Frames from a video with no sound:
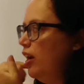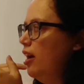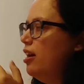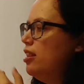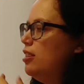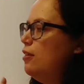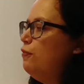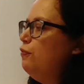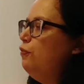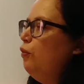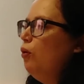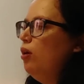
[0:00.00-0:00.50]
the
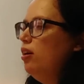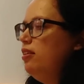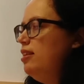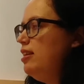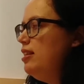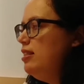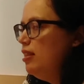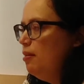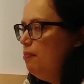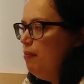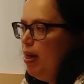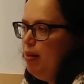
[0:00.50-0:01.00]

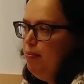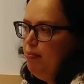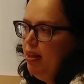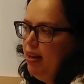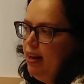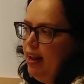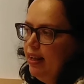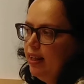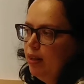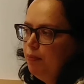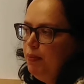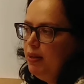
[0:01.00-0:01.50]
14th Amendment
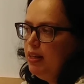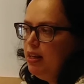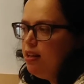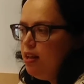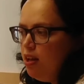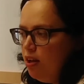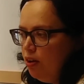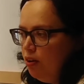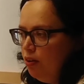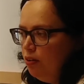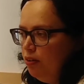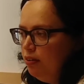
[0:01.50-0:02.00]
has been
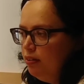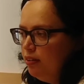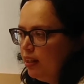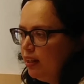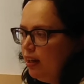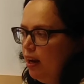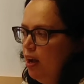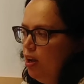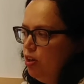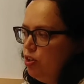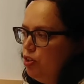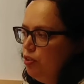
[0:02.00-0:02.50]
used
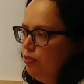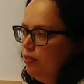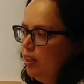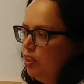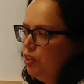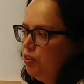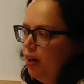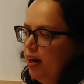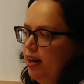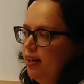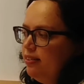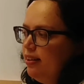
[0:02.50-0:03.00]
to
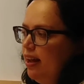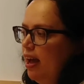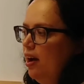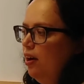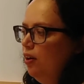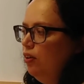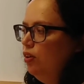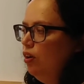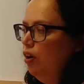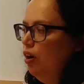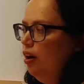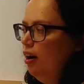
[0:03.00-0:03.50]
strike
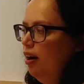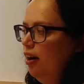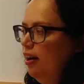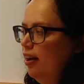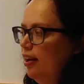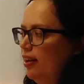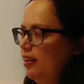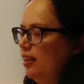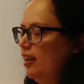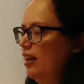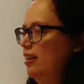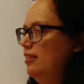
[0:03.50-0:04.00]
down
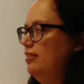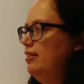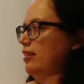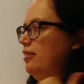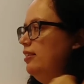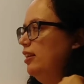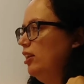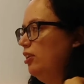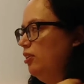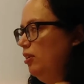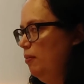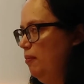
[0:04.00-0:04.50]
laws that
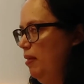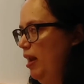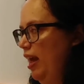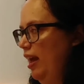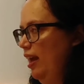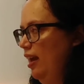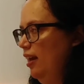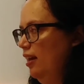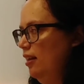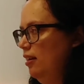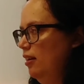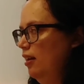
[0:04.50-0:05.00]

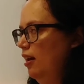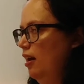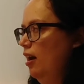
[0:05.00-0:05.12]
discriminate